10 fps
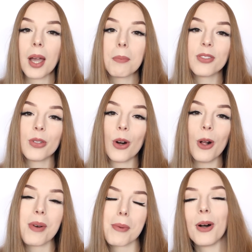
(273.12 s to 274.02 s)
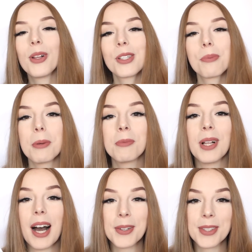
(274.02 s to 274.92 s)
But for all my Polish people
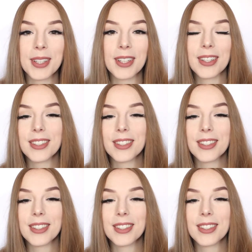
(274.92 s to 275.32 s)
out here,